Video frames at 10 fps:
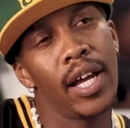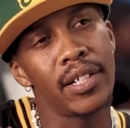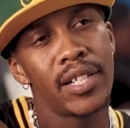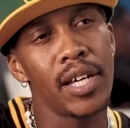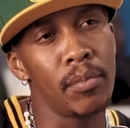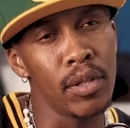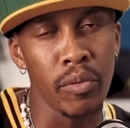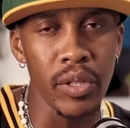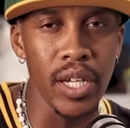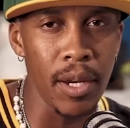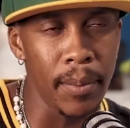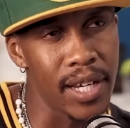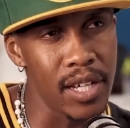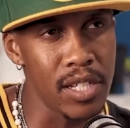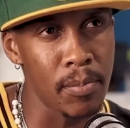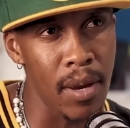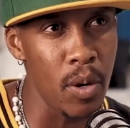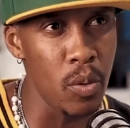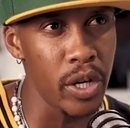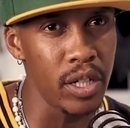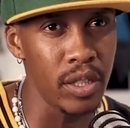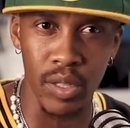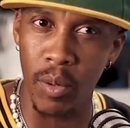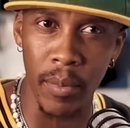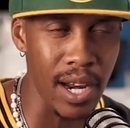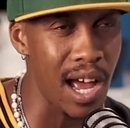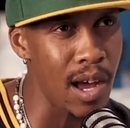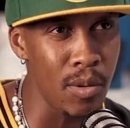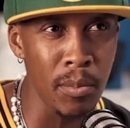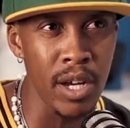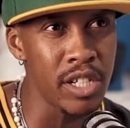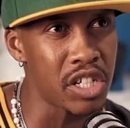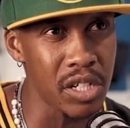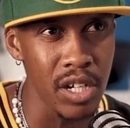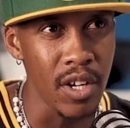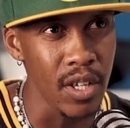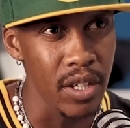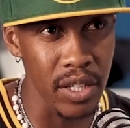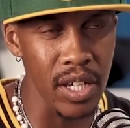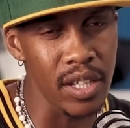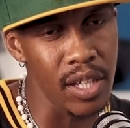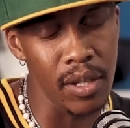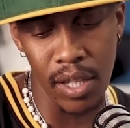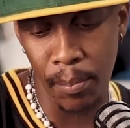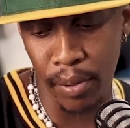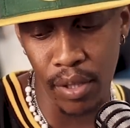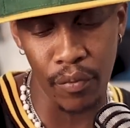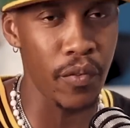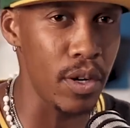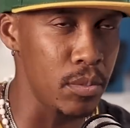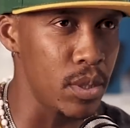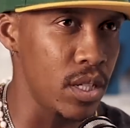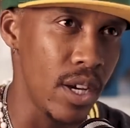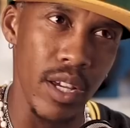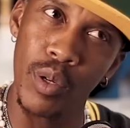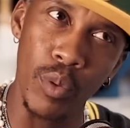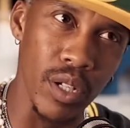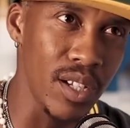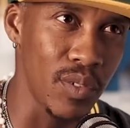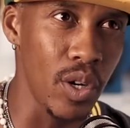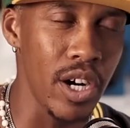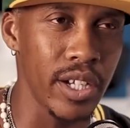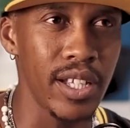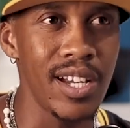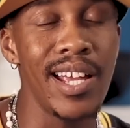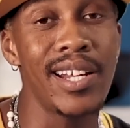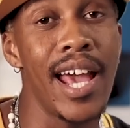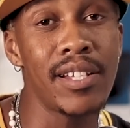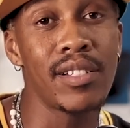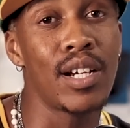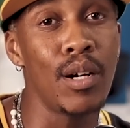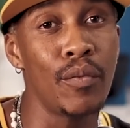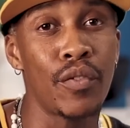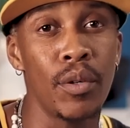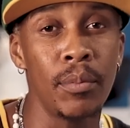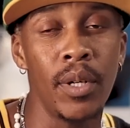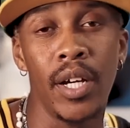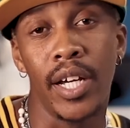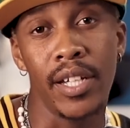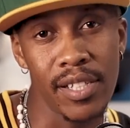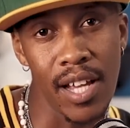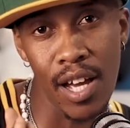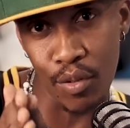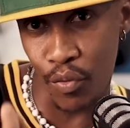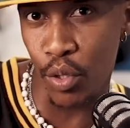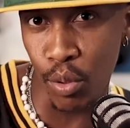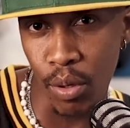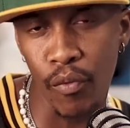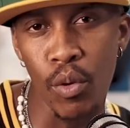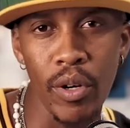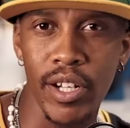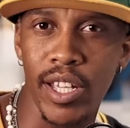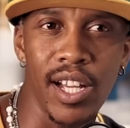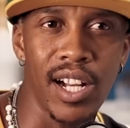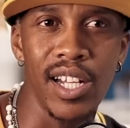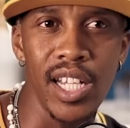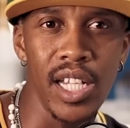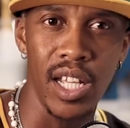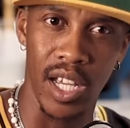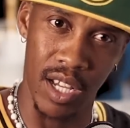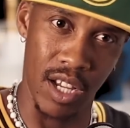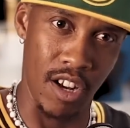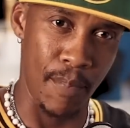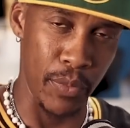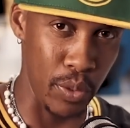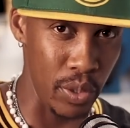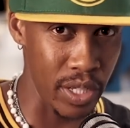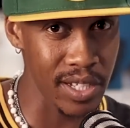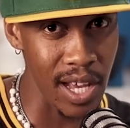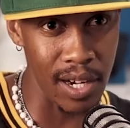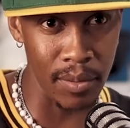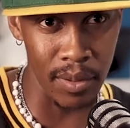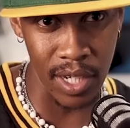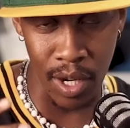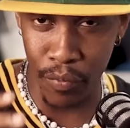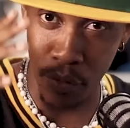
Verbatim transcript: and take me to rehab against my will, no yeah. matter how much. Wouldn't have worked. Yeah, they, they put in front of me, it wouldn't have worked. It, it has to come from inside of you. If you want to get clean, yeah, you, it's got to come